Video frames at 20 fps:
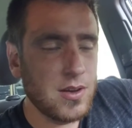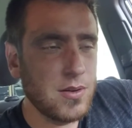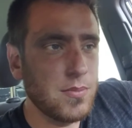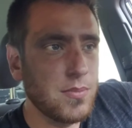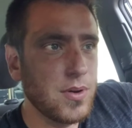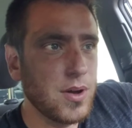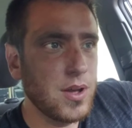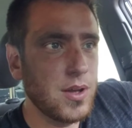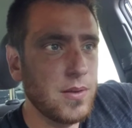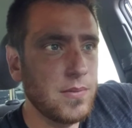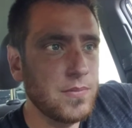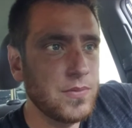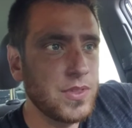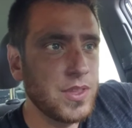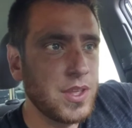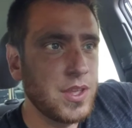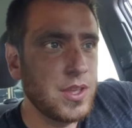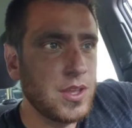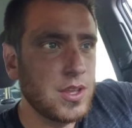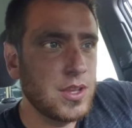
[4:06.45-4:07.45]
But
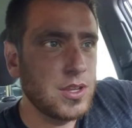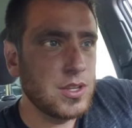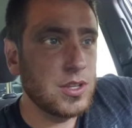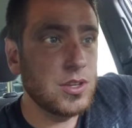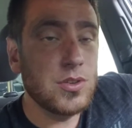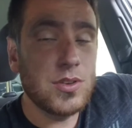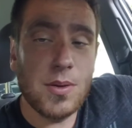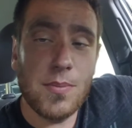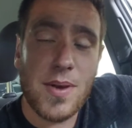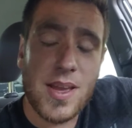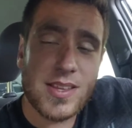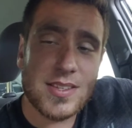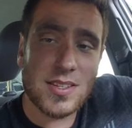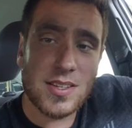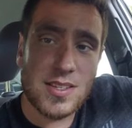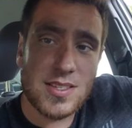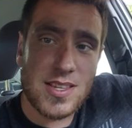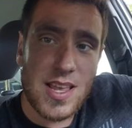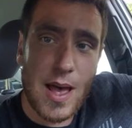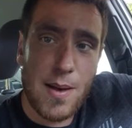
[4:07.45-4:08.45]
you can basically
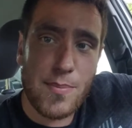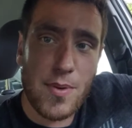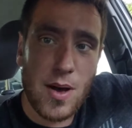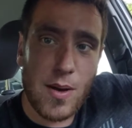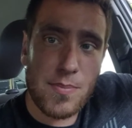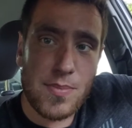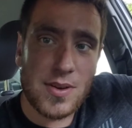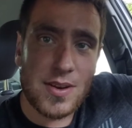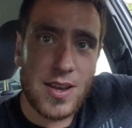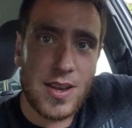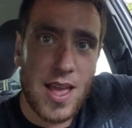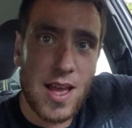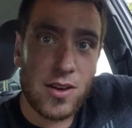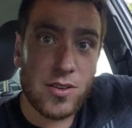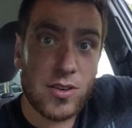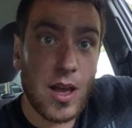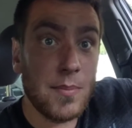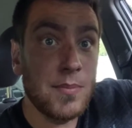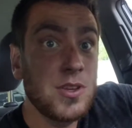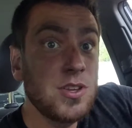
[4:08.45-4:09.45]
tap up and down. I
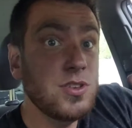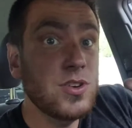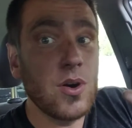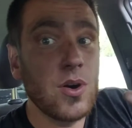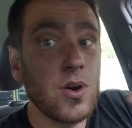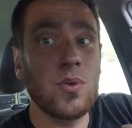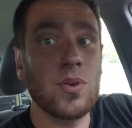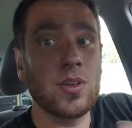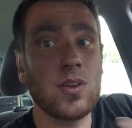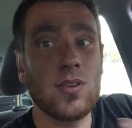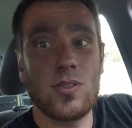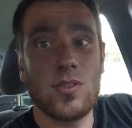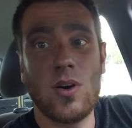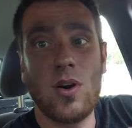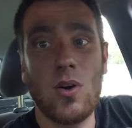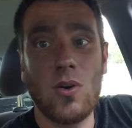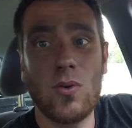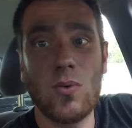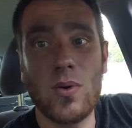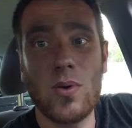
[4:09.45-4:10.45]
mean, you don't want to go the
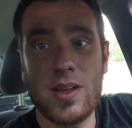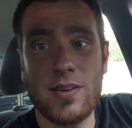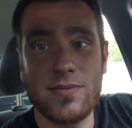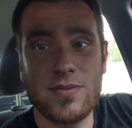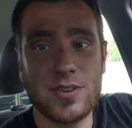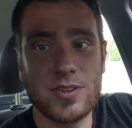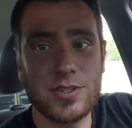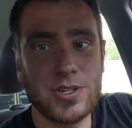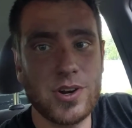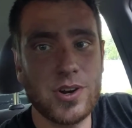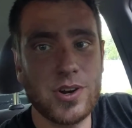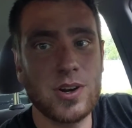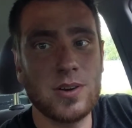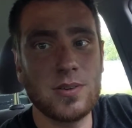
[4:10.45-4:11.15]
whole way for sure.